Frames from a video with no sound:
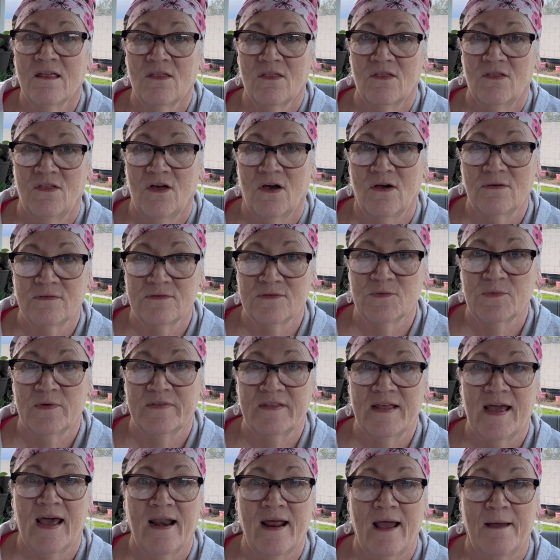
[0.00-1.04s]
those when
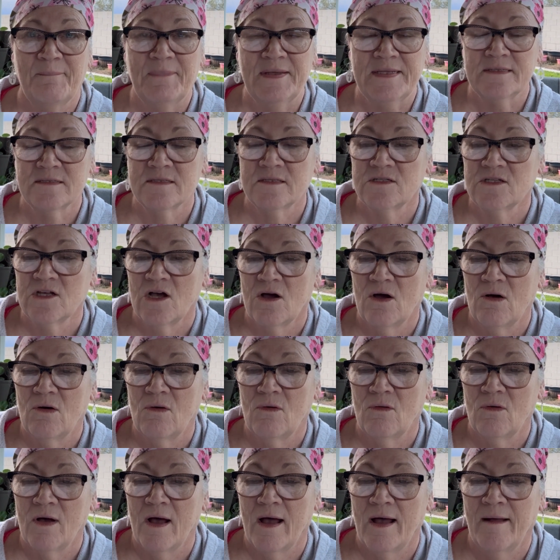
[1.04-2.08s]
that happens.
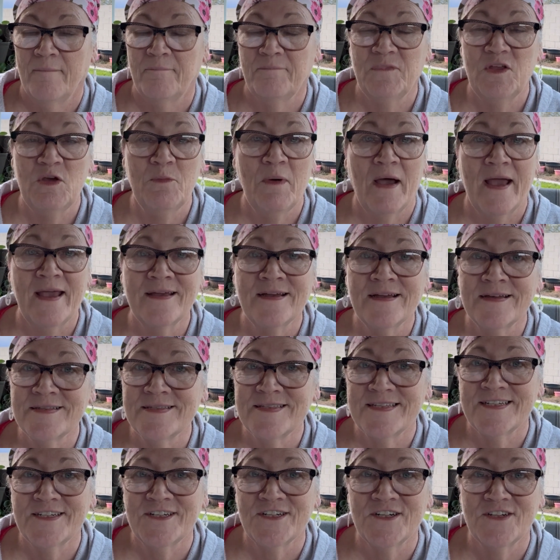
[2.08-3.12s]
So you might
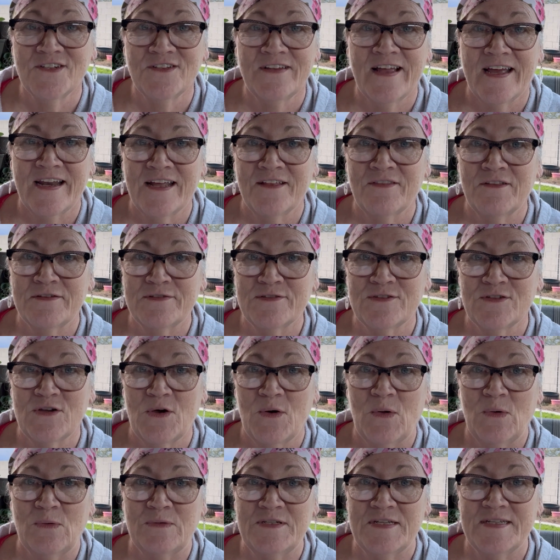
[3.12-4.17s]
consider letting those
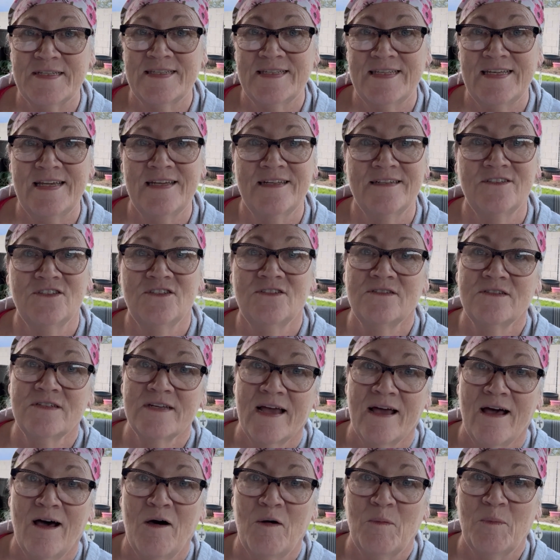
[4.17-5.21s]
go to seed to
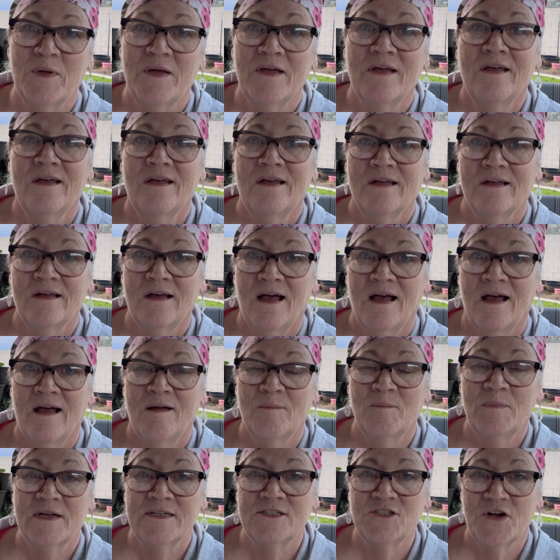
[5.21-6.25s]
help
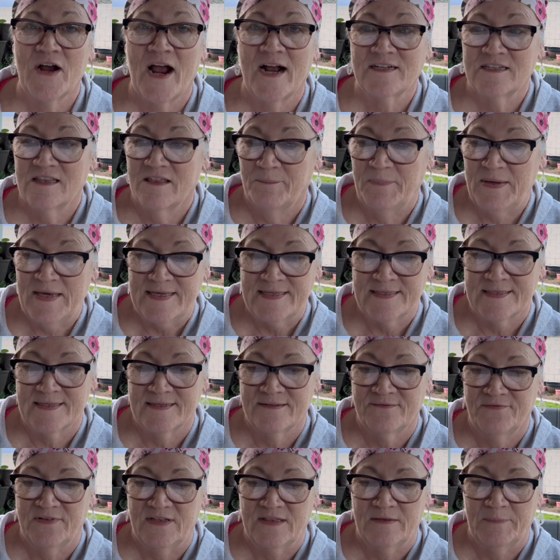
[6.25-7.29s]
attract the bees
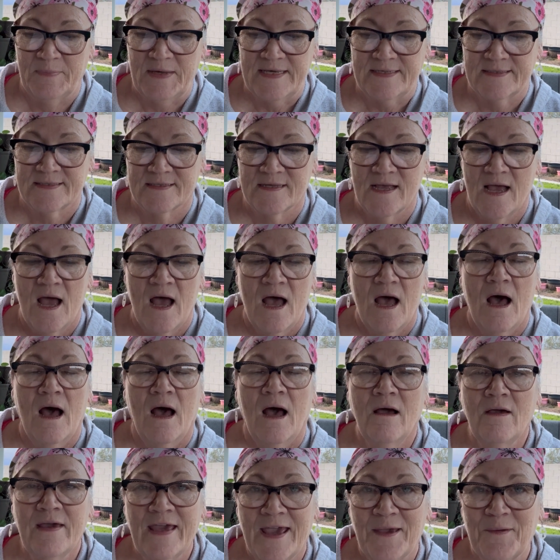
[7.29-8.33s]
and feed the bees.
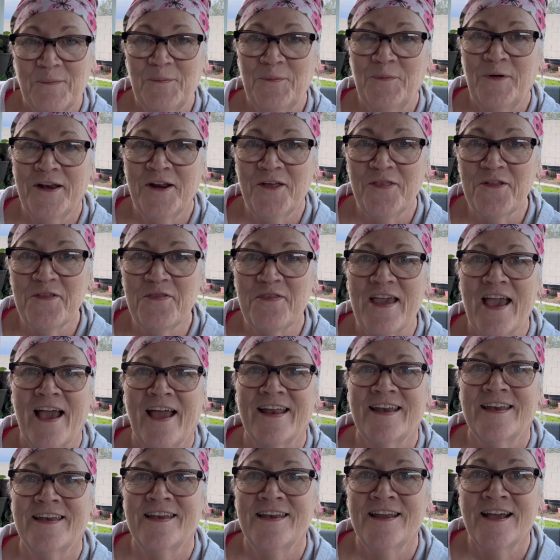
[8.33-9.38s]
Okay, one other thing I
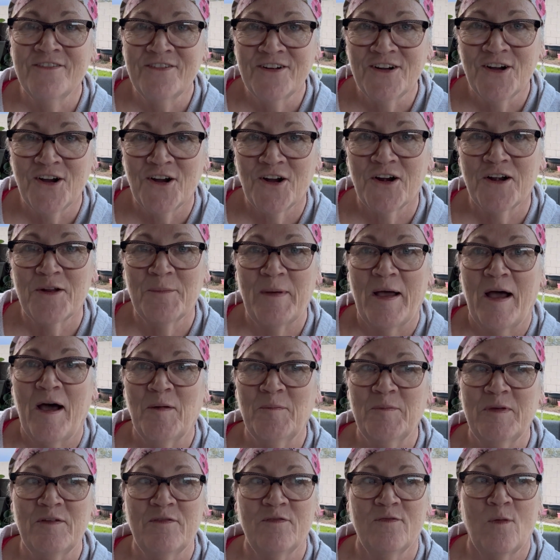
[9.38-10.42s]
had never heard
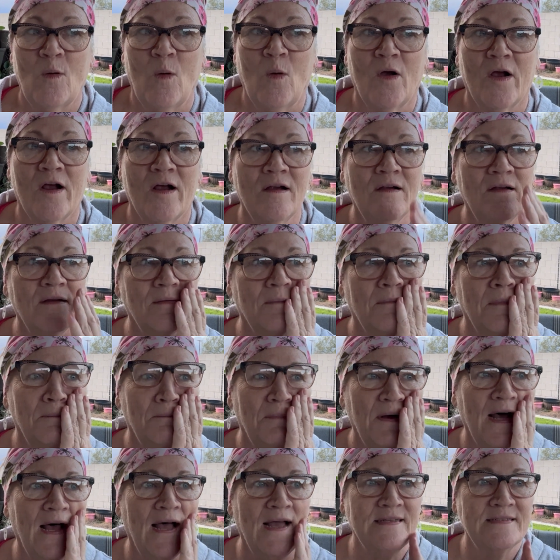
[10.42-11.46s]
about before,
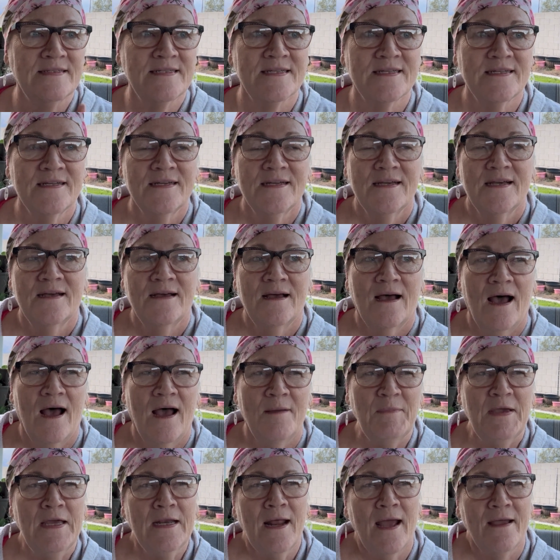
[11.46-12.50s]
but
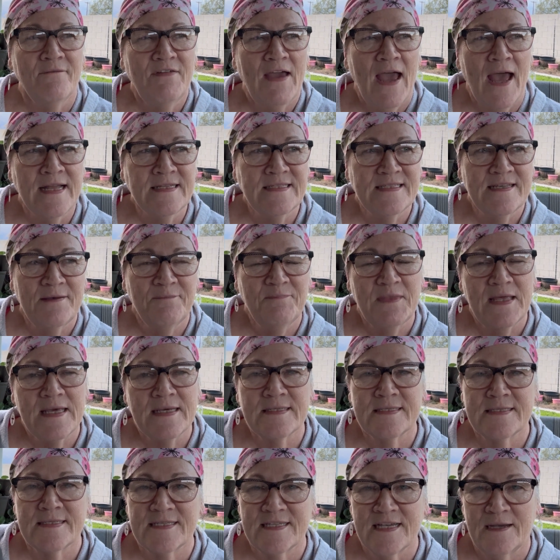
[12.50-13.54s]
I've had something
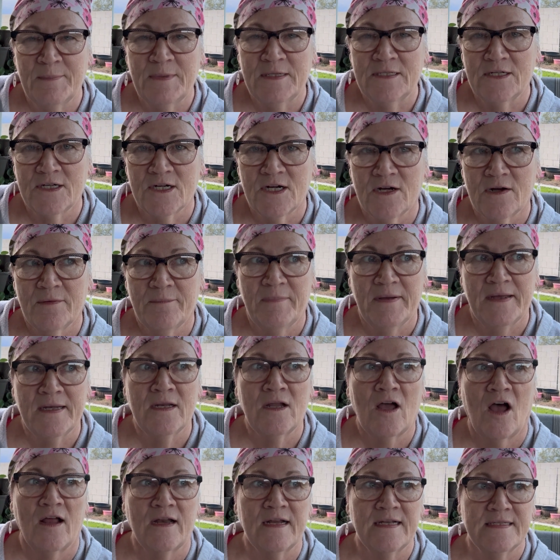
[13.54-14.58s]
similar but
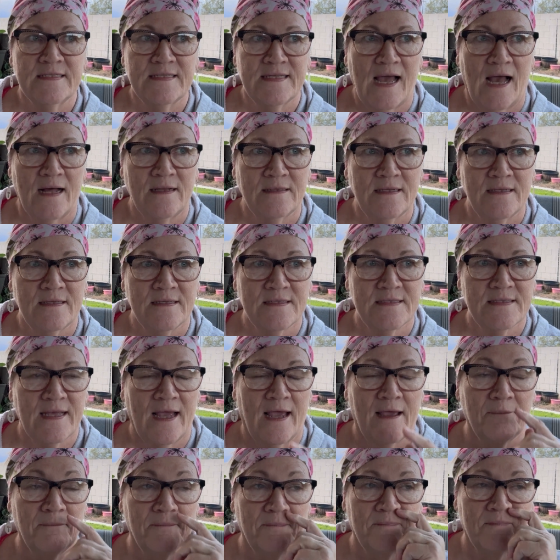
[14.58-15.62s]
not exactly the
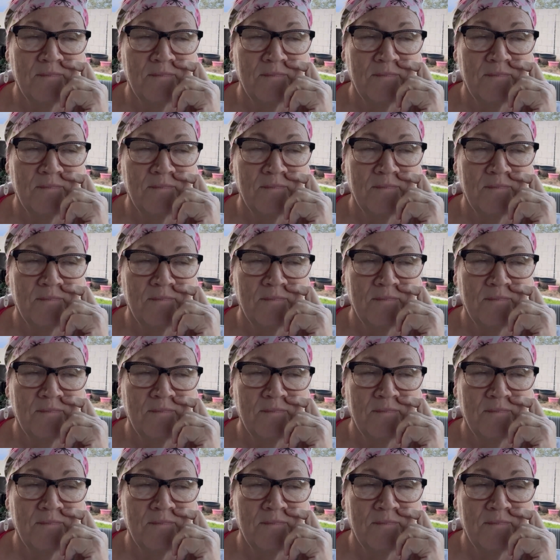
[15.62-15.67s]
same.